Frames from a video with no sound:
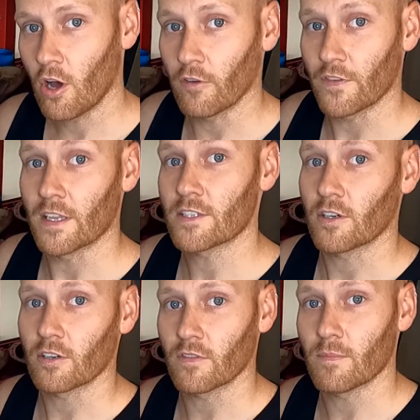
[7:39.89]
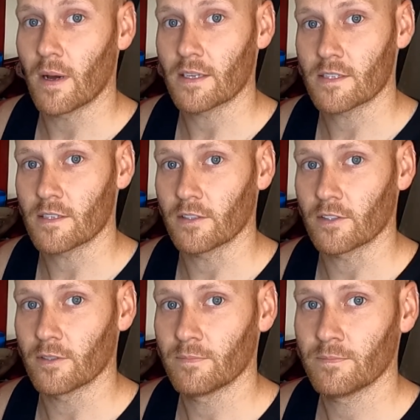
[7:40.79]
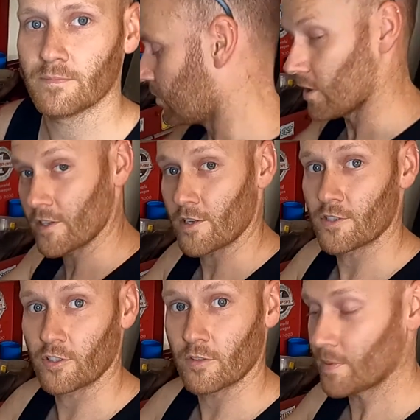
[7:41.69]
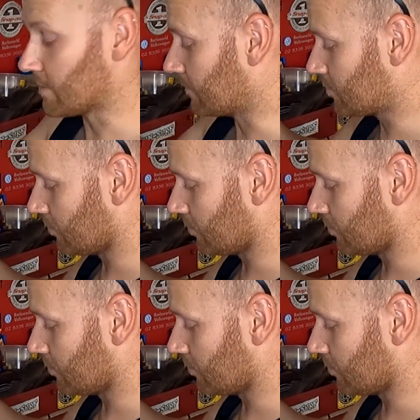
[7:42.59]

off the inside of the master cylinder. All right, so I just got a bit of